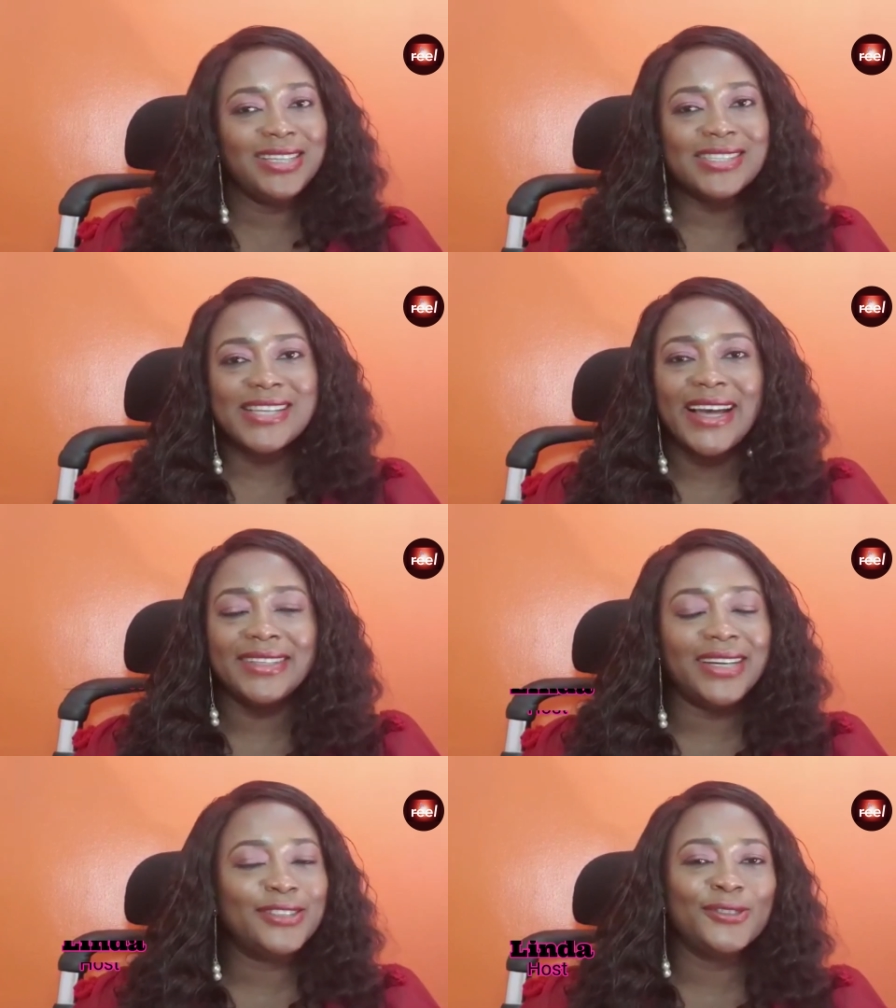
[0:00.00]
i
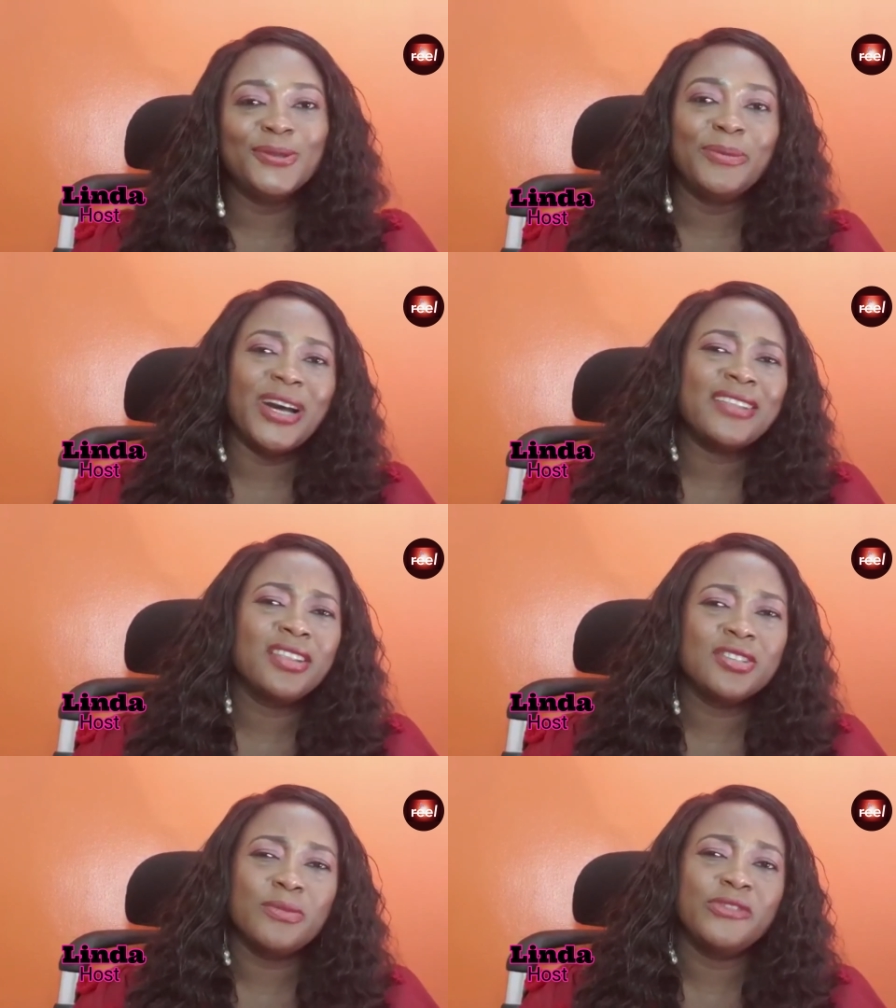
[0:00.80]
ten, I don't know, but I
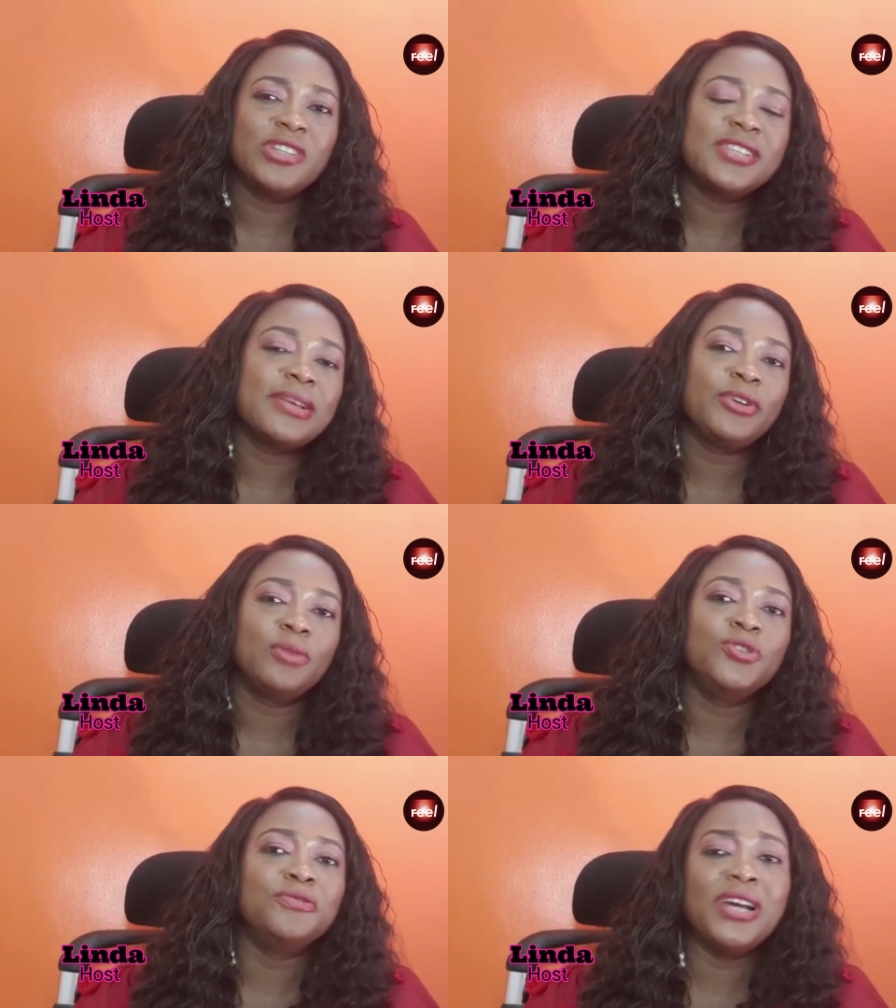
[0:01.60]
think some of things are
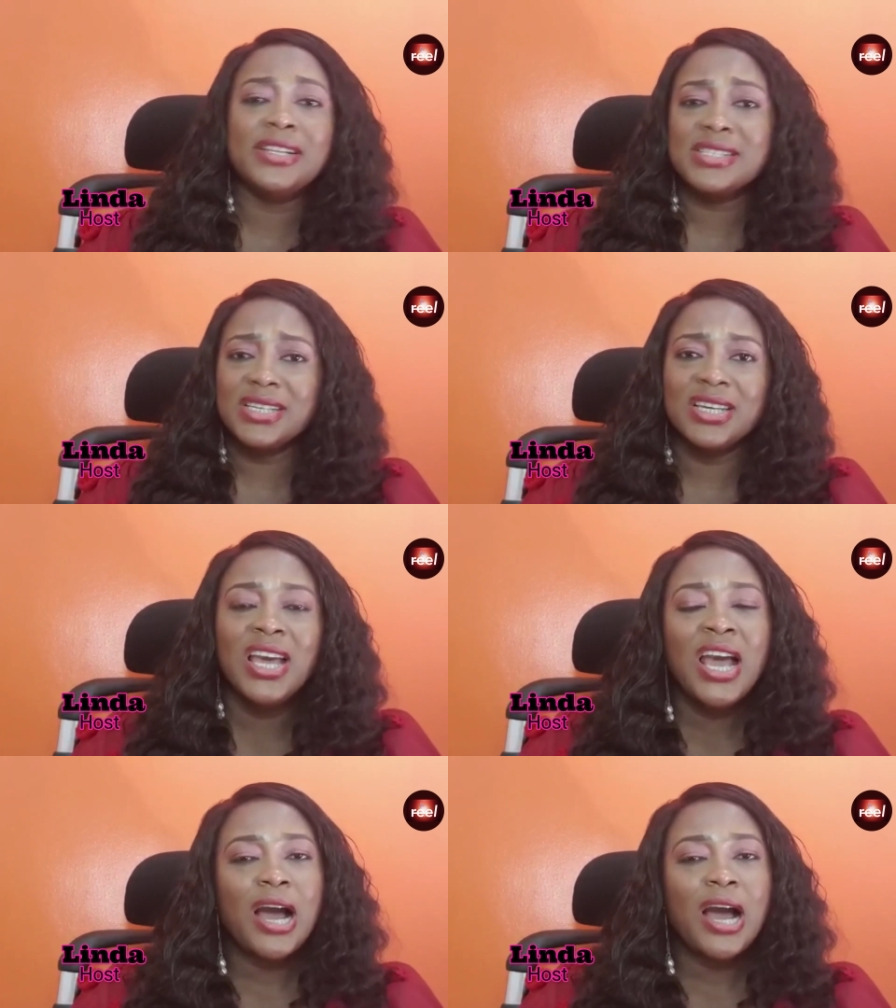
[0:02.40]
becoming unrealistic.